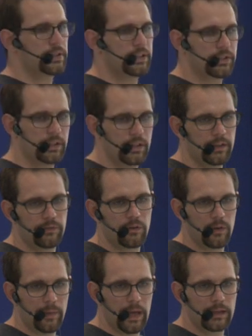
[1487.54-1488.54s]
dictionary
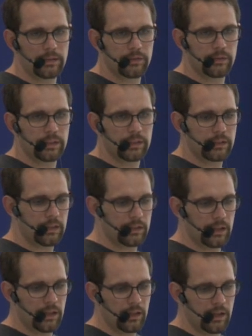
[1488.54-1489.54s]
format. So these are
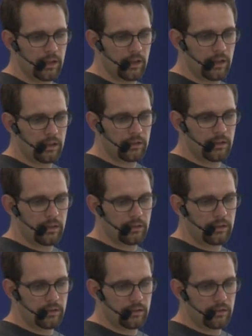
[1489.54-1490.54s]
the
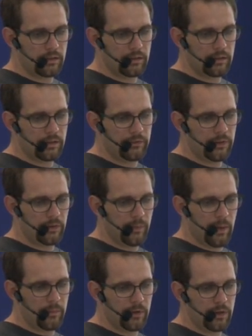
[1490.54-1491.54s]
if you
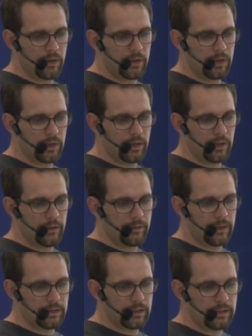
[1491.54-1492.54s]
remember,
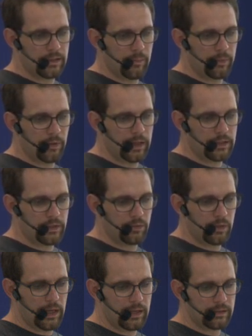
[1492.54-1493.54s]
this example had 2
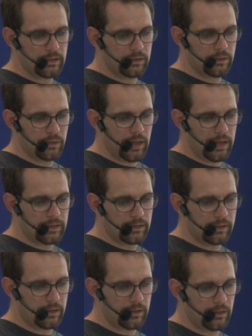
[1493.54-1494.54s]
lines and 2 lines,
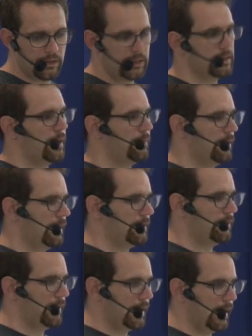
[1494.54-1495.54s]
and the third example had
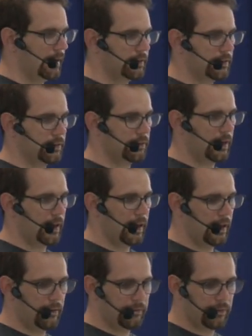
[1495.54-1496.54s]
3 lines. So I
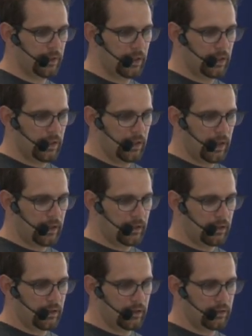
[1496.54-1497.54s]
have, and
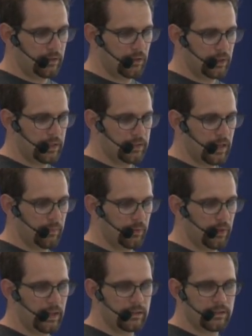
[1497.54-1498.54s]
the third example
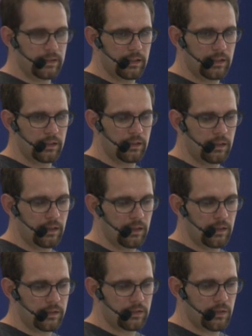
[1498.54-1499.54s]
had z.
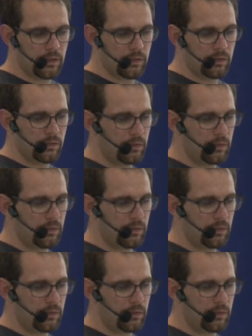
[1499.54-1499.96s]
So